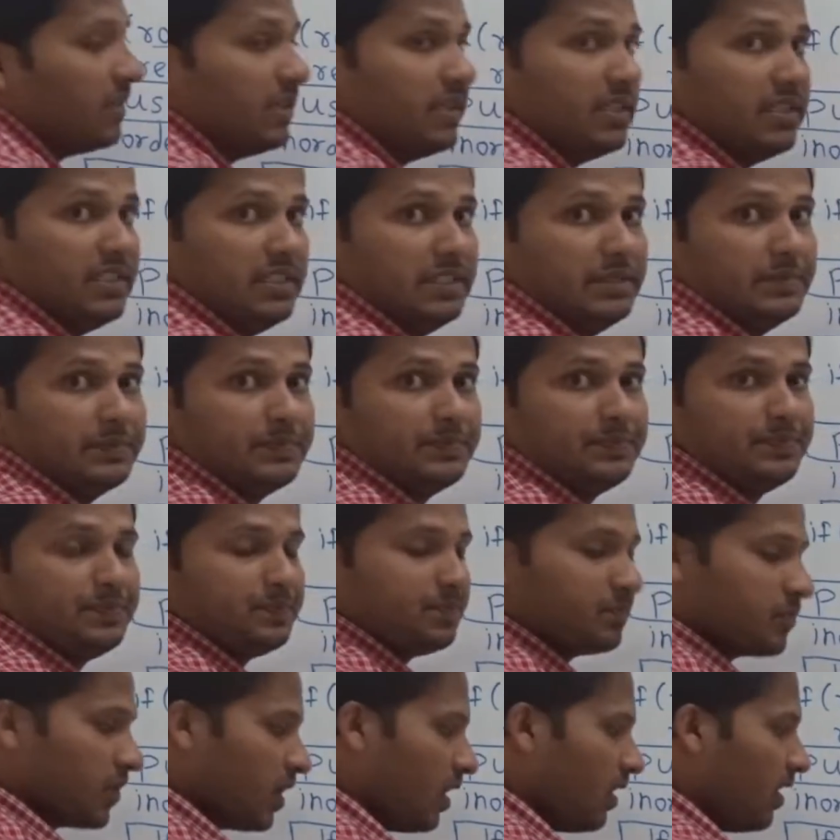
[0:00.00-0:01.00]
D.
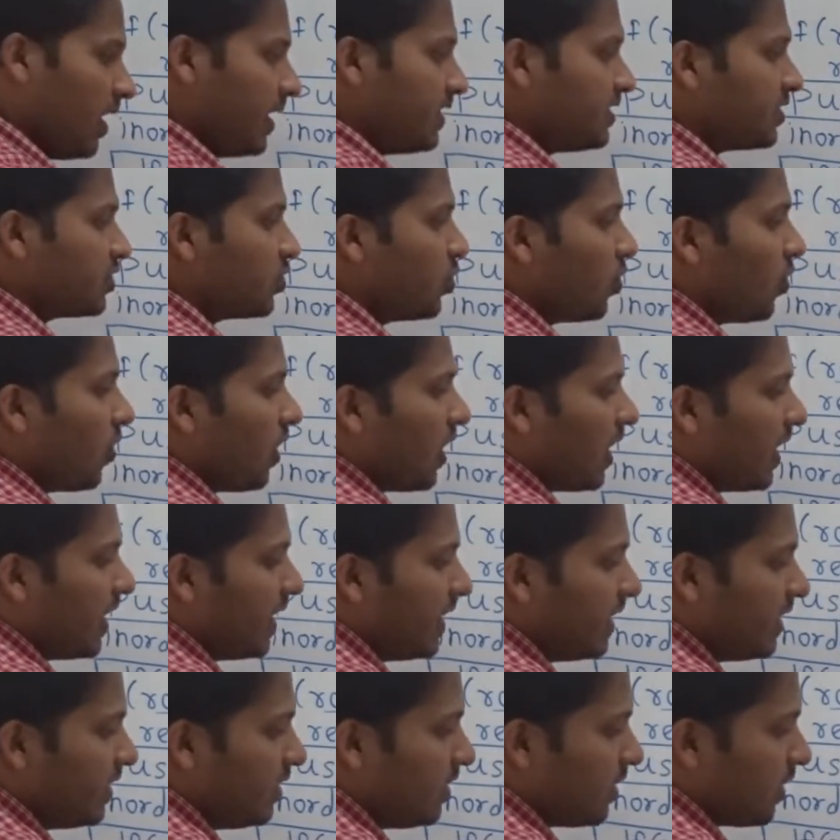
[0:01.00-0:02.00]
Let's go
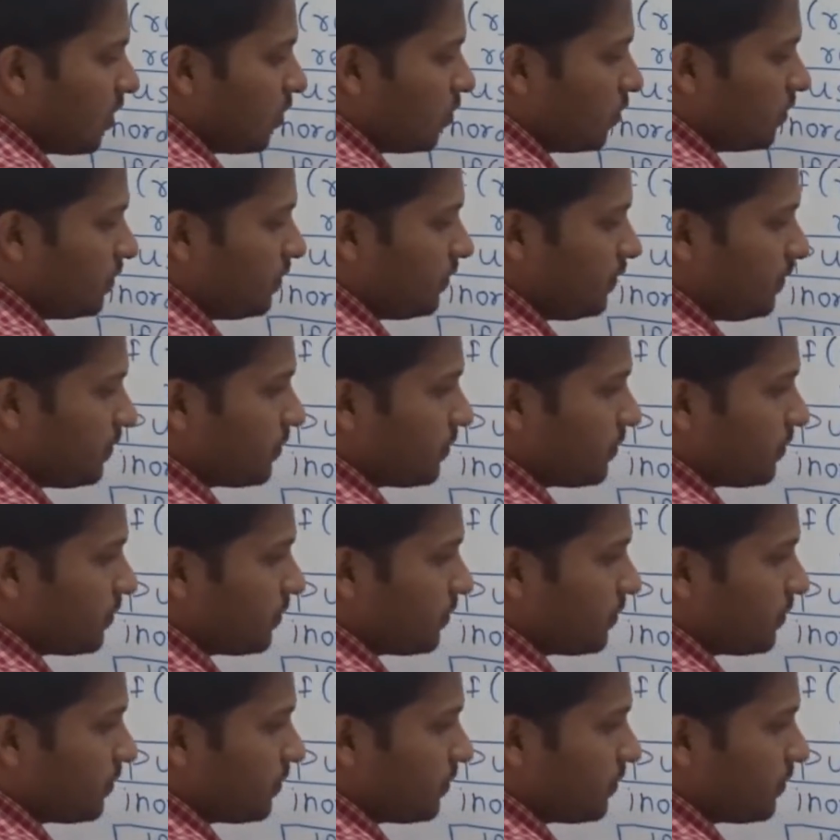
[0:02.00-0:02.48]
ahead now.